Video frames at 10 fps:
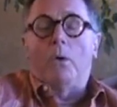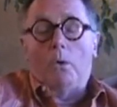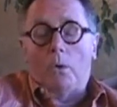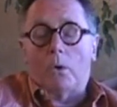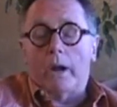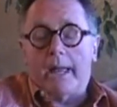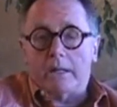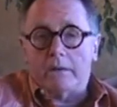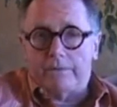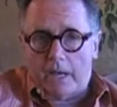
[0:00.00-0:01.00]
or
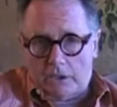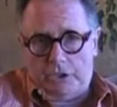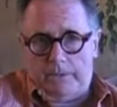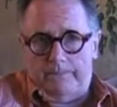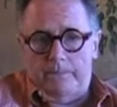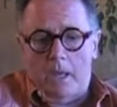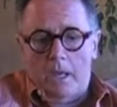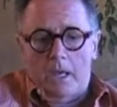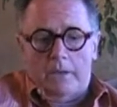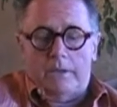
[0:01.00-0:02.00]
an infection.
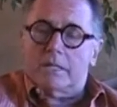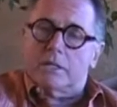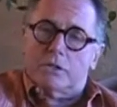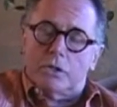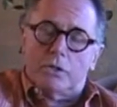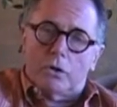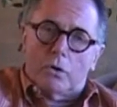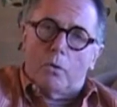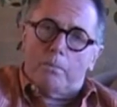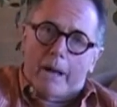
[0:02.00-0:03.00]
This is a
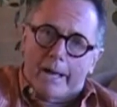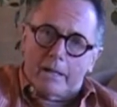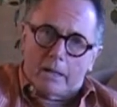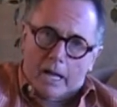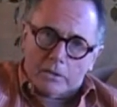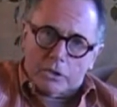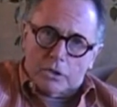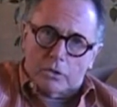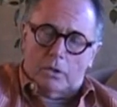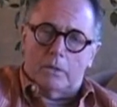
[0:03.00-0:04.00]

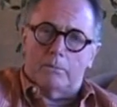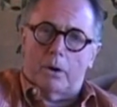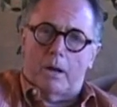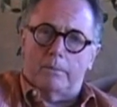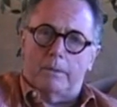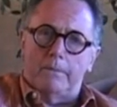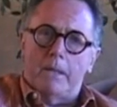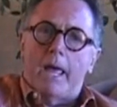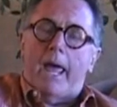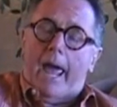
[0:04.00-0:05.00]
neurobiological problem
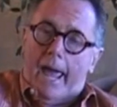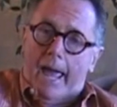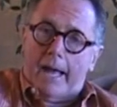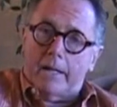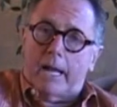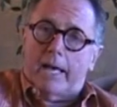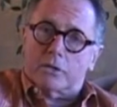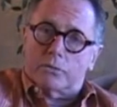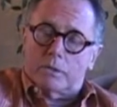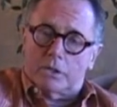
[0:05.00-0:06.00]
and
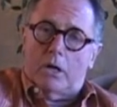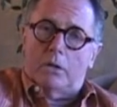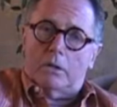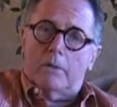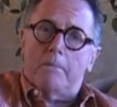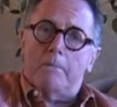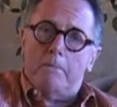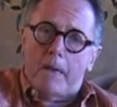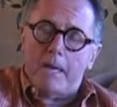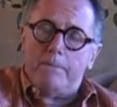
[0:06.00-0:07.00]
as a result
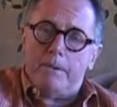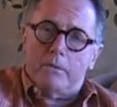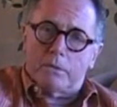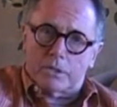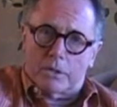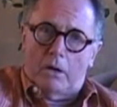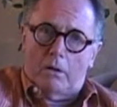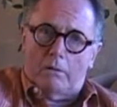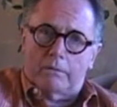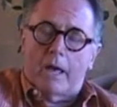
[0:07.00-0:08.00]
may be
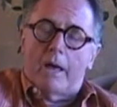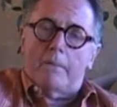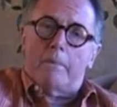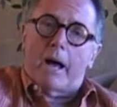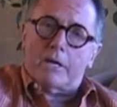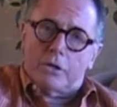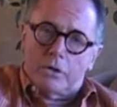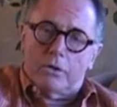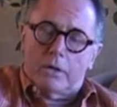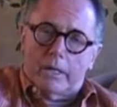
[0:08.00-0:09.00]
resolved by
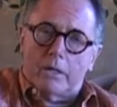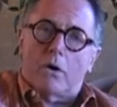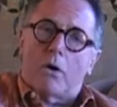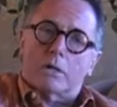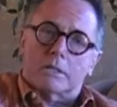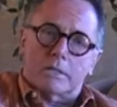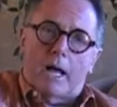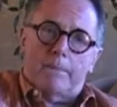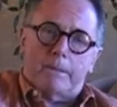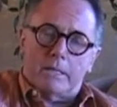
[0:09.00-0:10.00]
curing or
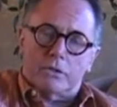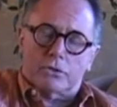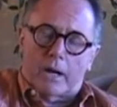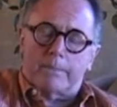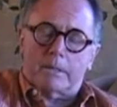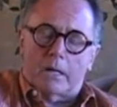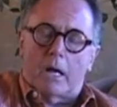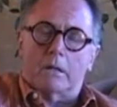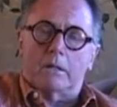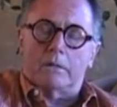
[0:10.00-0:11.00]
stopping
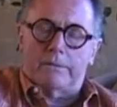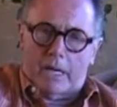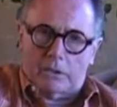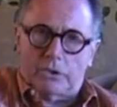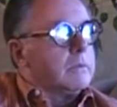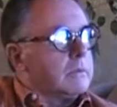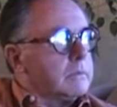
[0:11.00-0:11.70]
streptococcal infection